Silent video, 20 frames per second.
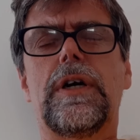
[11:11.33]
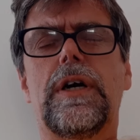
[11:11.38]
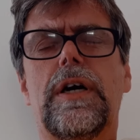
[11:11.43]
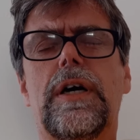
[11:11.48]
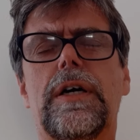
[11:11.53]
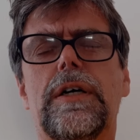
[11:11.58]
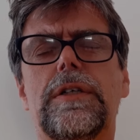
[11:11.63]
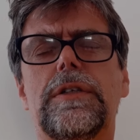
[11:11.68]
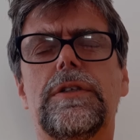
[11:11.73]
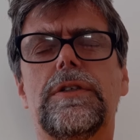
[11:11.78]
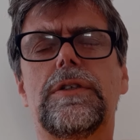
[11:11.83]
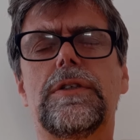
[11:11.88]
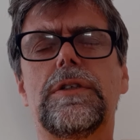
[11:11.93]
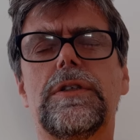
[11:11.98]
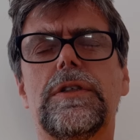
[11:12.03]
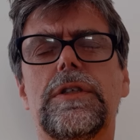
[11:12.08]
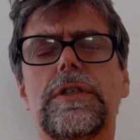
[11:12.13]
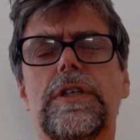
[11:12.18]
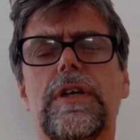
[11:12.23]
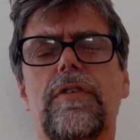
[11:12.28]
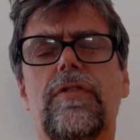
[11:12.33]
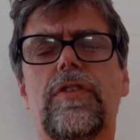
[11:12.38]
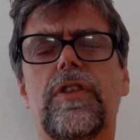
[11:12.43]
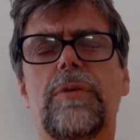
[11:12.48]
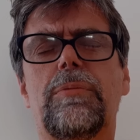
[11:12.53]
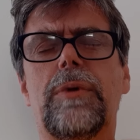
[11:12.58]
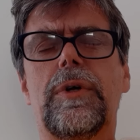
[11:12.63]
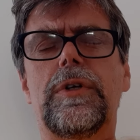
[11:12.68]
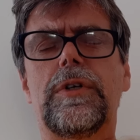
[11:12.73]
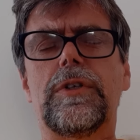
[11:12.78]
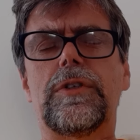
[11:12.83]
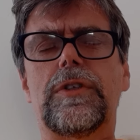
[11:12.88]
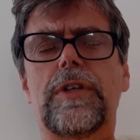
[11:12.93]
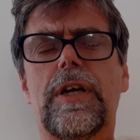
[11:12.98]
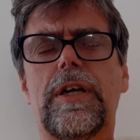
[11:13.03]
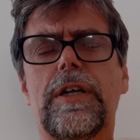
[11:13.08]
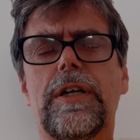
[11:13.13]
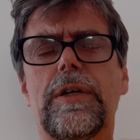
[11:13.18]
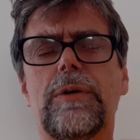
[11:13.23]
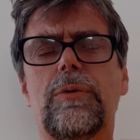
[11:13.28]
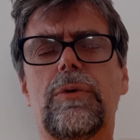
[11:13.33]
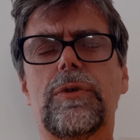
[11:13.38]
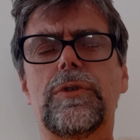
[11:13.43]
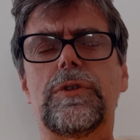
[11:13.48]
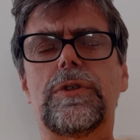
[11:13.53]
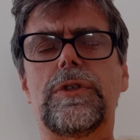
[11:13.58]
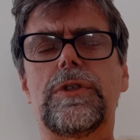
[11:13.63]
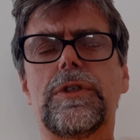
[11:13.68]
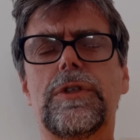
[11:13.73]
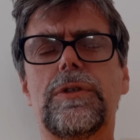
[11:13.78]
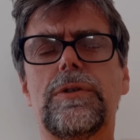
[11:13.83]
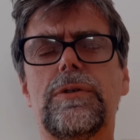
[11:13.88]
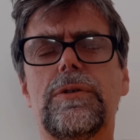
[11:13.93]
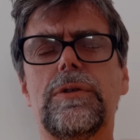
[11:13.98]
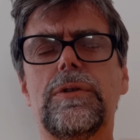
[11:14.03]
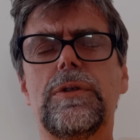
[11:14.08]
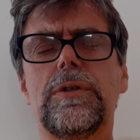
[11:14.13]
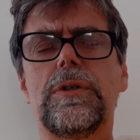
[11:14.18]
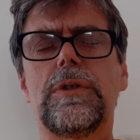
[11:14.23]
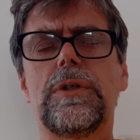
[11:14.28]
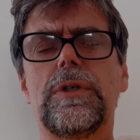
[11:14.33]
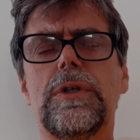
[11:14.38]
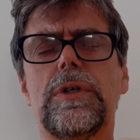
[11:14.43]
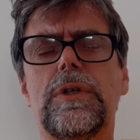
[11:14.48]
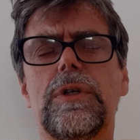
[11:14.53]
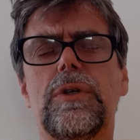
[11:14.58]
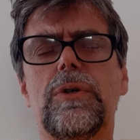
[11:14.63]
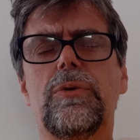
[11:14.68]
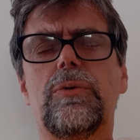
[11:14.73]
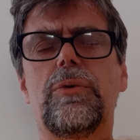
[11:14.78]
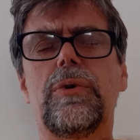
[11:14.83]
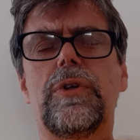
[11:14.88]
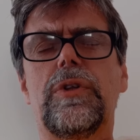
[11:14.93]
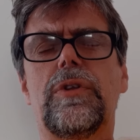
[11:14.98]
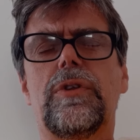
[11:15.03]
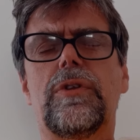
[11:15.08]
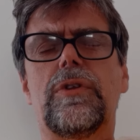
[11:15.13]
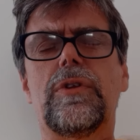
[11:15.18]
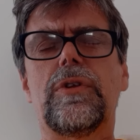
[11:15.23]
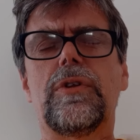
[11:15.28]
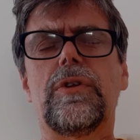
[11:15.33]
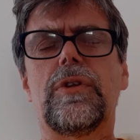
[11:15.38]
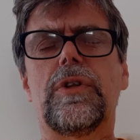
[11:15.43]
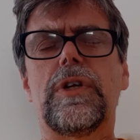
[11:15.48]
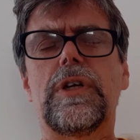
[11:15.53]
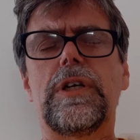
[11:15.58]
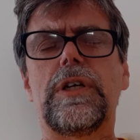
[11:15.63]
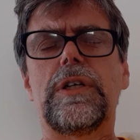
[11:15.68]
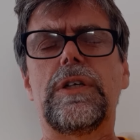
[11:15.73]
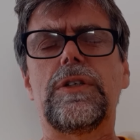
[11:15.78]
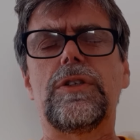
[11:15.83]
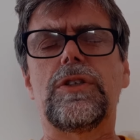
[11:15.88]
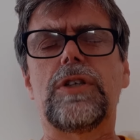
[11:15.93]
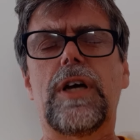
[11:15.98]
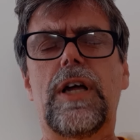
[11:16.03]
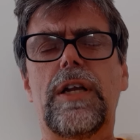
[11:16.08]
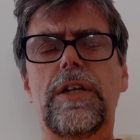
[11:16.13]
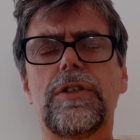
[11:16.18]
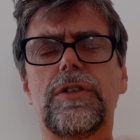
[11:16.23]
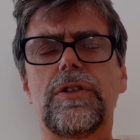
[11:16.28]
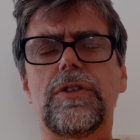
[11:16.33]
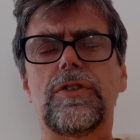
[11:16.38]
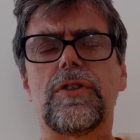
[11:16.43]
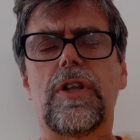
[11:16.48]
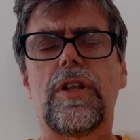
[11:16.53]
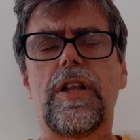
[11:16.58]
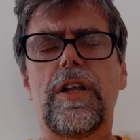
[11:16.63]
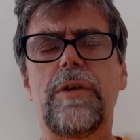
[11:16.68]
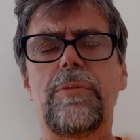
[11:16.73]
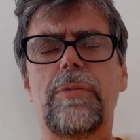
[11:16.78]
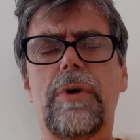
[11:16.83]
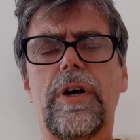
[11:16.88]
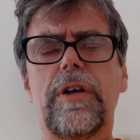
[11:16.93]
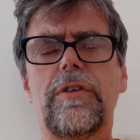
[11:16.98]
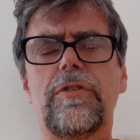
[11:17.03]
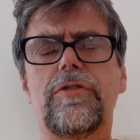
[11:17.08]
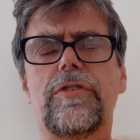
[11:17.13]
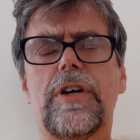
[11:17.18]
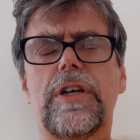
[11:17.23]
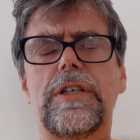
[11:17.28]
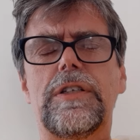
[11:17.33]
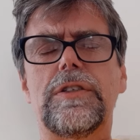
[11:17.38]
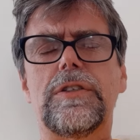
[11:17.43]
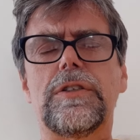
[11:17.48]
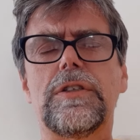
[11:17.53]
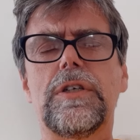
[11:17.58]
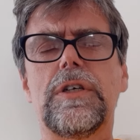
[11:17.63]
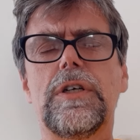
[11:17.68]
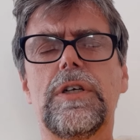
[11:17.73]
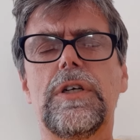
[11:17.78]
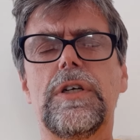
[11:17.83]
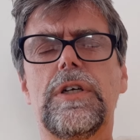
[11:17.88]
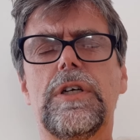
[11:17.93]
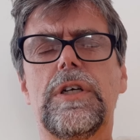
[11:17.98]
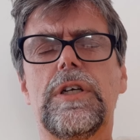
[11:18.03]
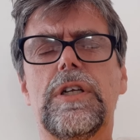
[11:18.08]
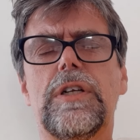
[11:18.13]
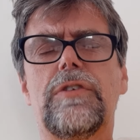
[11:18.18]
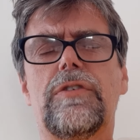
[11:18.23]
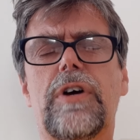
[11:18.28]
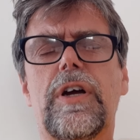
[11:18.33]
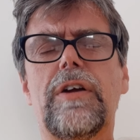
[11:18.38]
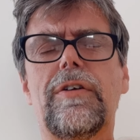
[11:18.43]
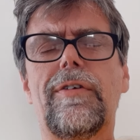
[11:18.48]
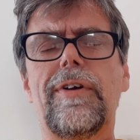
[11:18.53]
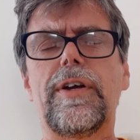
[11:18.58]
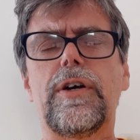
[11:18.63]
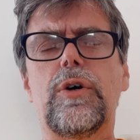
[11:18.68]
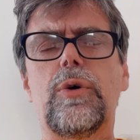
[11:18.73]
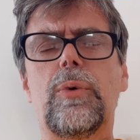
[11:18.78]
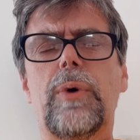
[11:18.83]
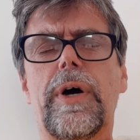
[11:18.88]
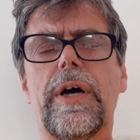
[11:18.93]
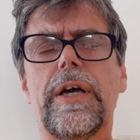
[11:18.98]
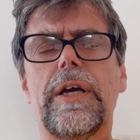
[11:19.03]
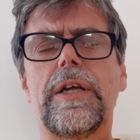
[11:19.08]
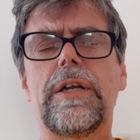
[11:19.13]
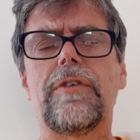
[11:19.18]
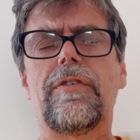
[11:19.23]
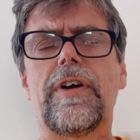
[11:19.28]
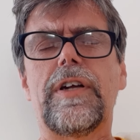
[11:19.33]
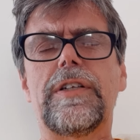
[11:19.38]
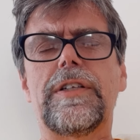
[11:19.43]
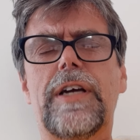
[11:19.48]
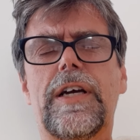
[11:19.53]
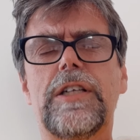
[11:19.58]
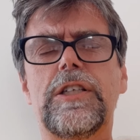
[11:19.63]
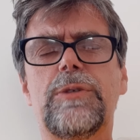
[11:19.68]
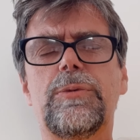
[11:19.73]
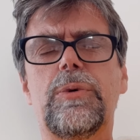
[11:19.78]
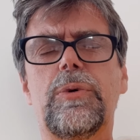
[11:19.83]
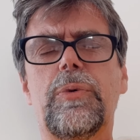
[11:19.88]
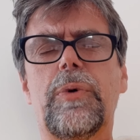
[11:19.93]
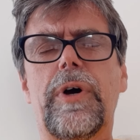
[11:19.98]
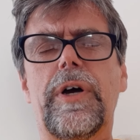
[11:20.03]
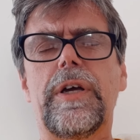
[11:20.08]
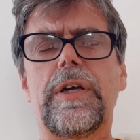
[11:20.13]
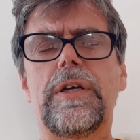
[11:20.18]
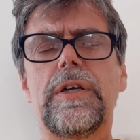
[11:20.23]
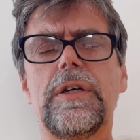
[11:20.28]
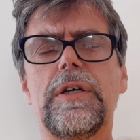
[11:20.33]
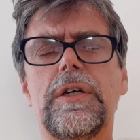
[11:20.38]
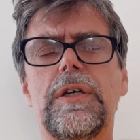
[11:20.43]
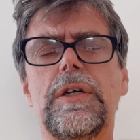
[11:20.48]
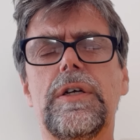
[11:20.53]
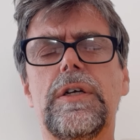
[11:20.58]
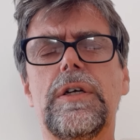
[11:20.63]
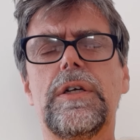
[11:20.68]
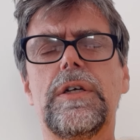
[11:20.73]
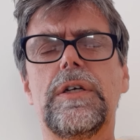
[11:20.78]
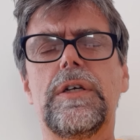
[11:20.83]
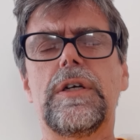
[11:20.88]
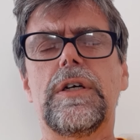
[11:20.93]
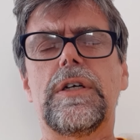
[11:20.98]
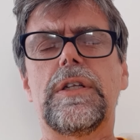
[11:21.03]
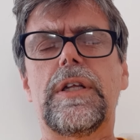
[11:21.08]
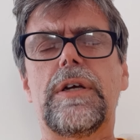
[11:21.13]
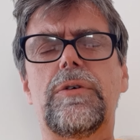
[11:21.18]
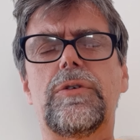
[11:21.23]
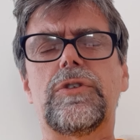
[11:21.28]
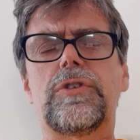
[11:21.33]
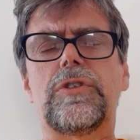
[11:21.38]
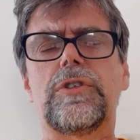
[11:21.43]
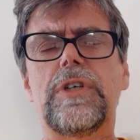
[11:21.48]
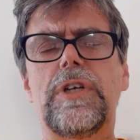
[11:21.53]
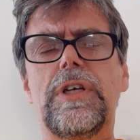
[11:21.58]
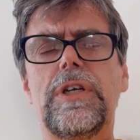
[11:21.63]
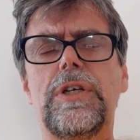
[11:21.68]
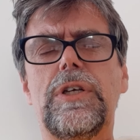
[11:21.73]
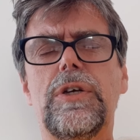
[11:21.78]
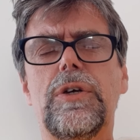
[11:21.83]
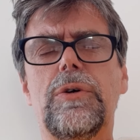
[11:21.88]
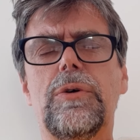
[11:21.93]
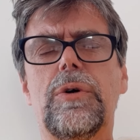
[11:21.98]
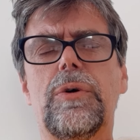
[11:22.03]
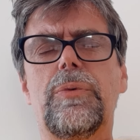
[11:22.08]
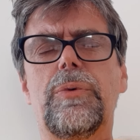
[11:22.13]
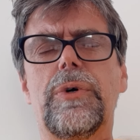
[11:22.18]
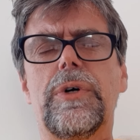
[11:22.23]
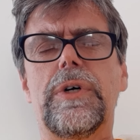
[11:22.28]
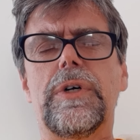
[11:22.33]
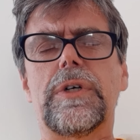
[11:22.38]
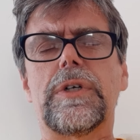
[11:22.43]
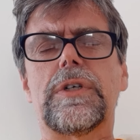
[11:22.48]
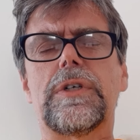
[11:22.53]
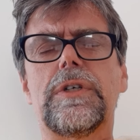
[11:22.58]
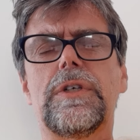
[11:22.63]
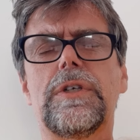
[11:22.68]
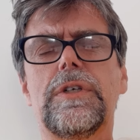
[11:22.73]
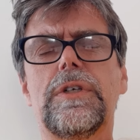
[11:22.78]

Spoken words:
and give them understanding what to do with the challenges that they might face. In a very real way, in a very tangible way, they would see You at work